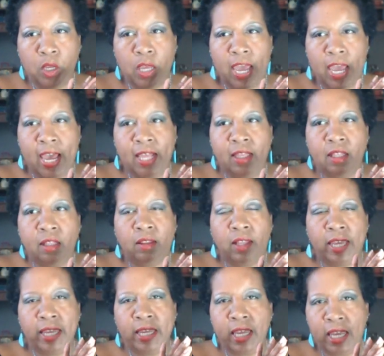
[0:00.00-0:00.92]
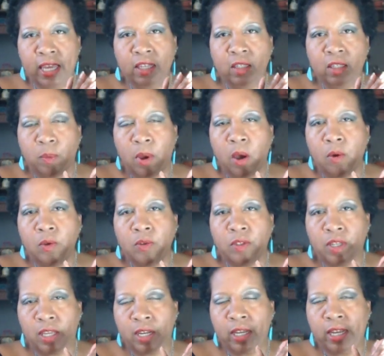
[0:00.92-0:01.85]
And the link is
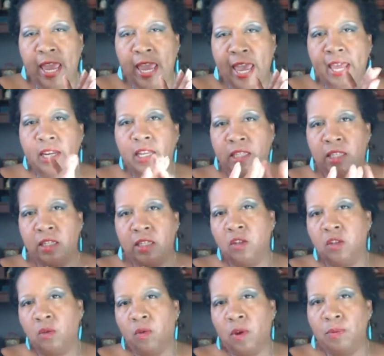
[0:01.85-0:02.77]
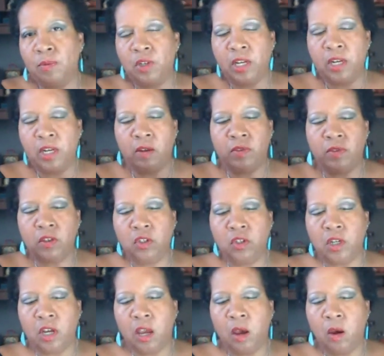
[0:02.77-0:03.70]
posted again in the description of the
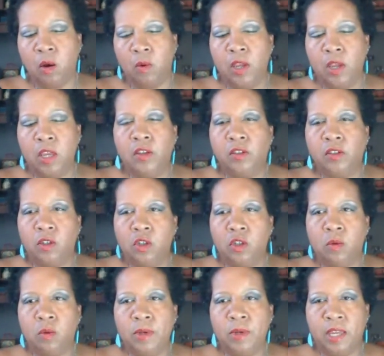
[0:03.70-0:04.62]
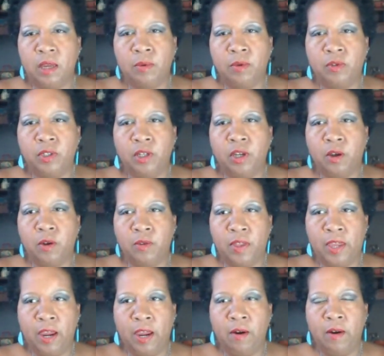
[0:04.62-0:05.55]
show. So you'll be able to go
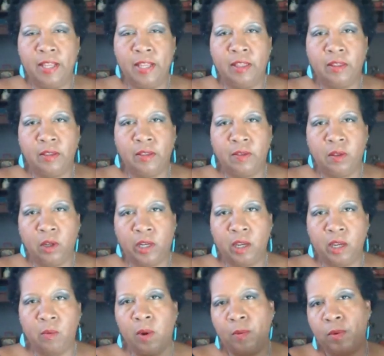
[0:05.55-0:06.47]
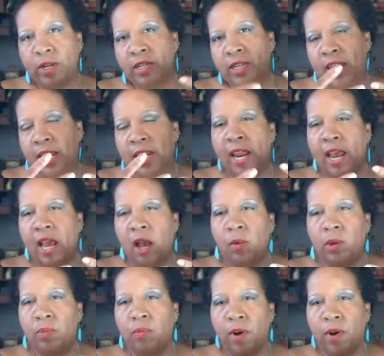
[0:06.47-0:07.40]
there and look at what we did and how
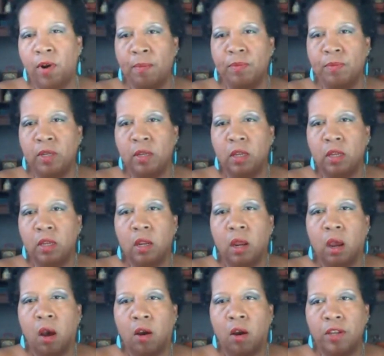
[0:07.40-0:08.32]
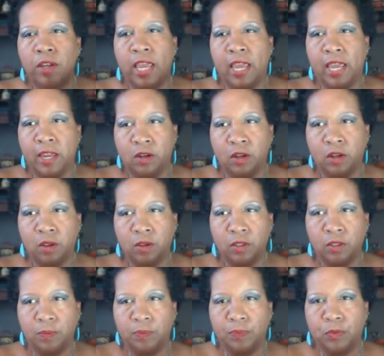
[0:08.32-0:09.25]
we prepped our
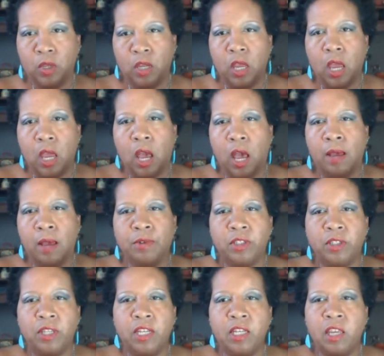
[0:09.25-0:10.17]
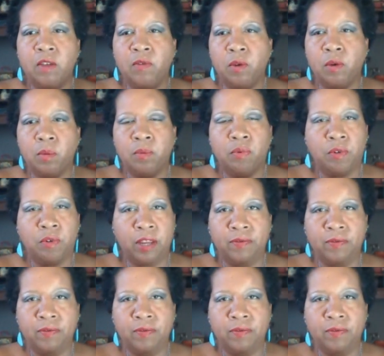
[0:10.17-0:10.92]
candles. I'm just going to give you a brief